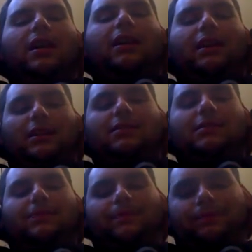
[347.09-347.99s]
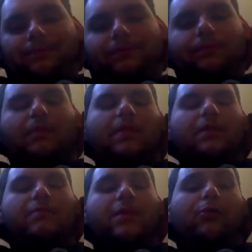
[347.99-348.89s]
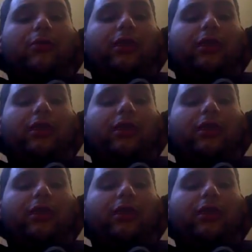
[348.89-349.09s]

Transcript: against Emmett Moore.